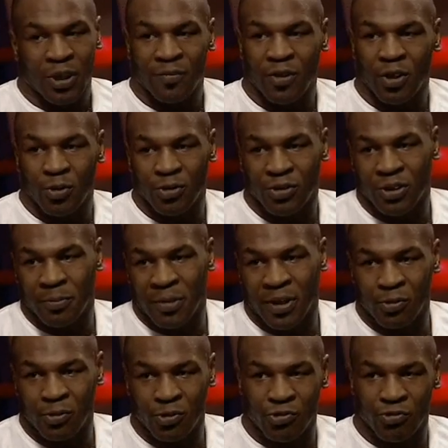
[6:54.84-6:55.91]
they would love to go to
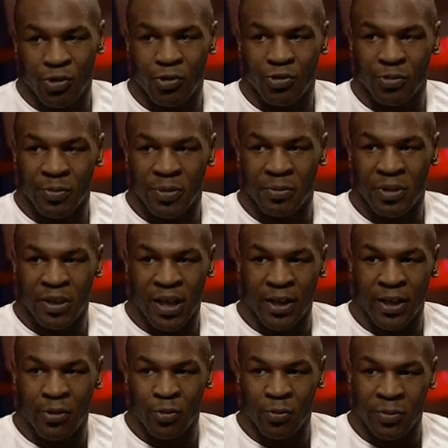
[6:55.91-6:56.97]
somebody who strokes them and be
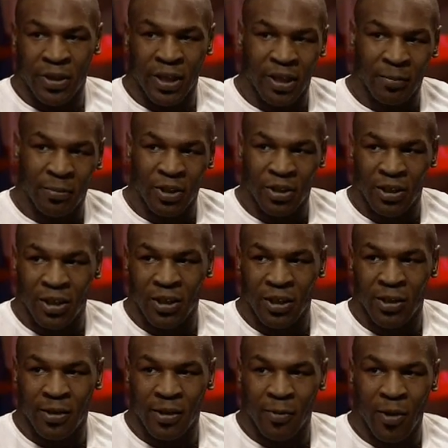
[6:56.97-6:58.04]
nice to them and take them to
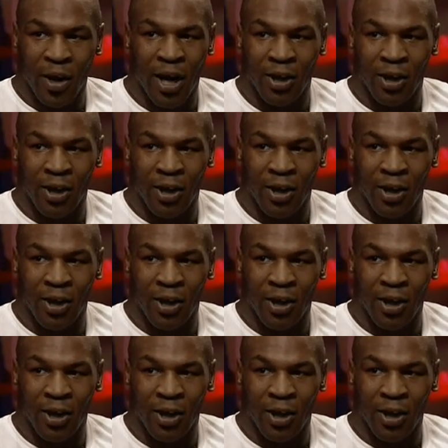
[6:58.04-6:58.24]
dinner and say,